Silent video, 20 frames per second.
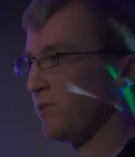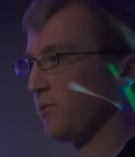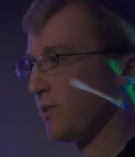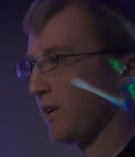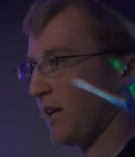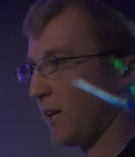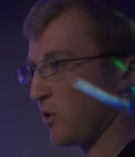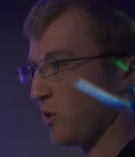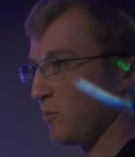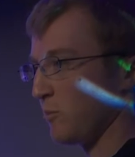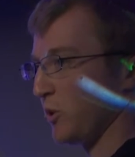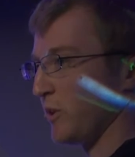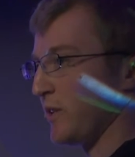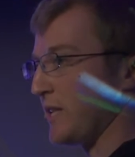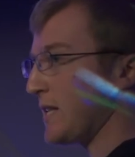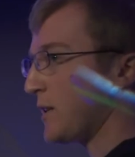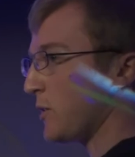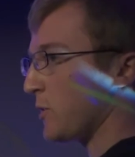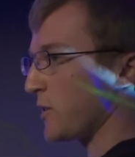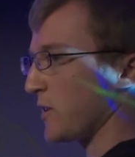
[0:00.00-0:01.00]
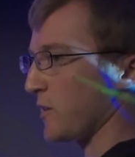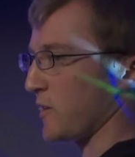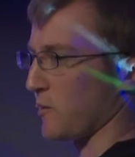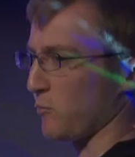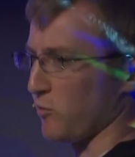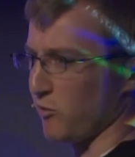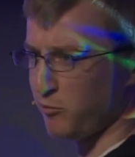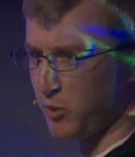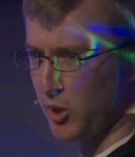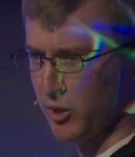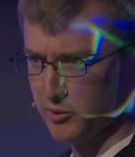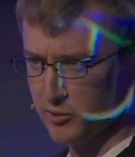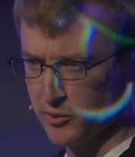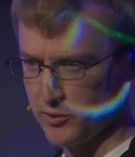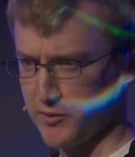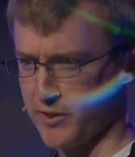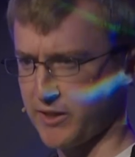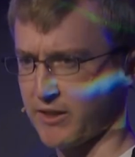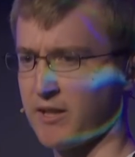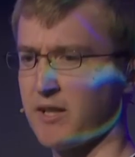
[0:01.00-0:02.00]
you to actually build an ecosystem of
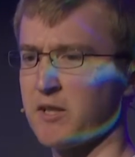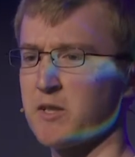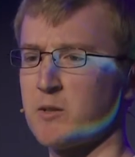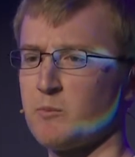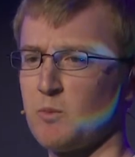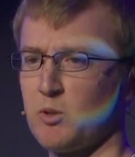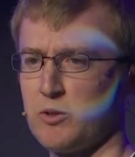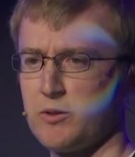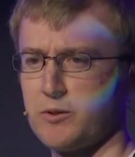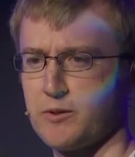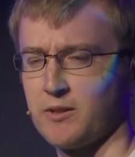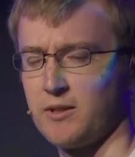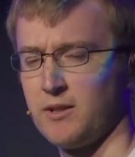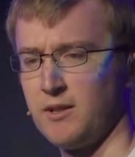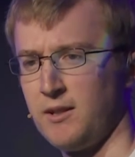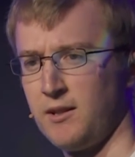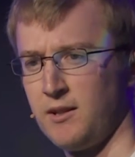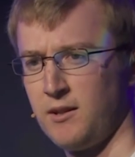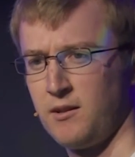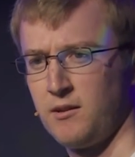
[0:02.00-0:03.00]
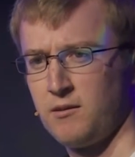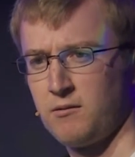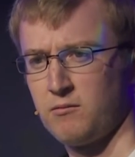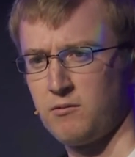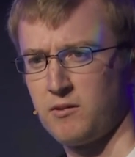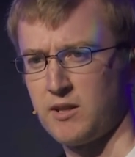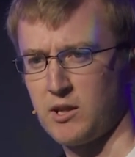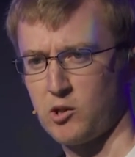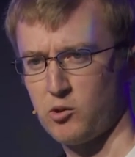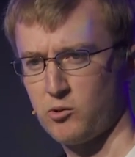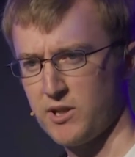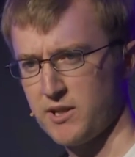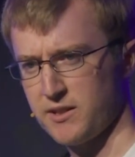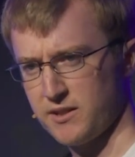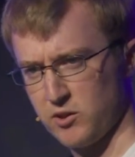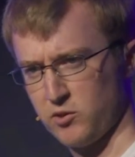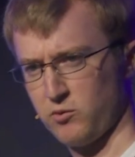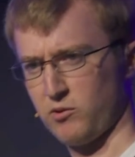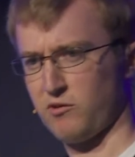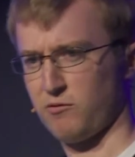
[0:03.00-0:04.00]
partners and customers that create
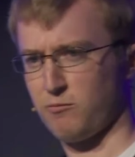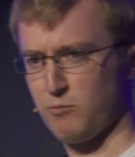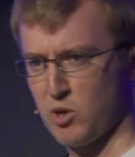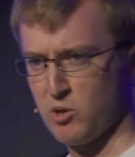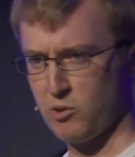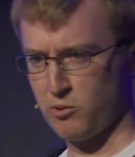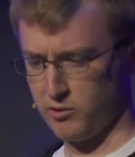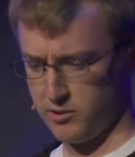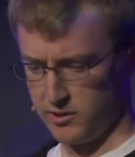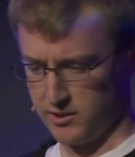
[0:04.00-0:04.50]
this sort of moat